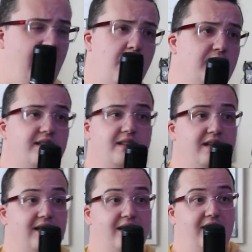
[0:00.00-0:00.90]

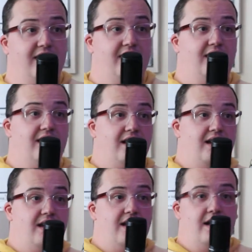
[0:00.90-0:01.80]
It probably did
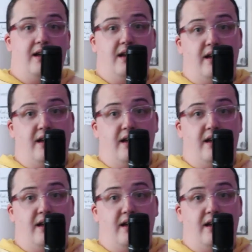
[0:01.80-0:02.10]
look the best.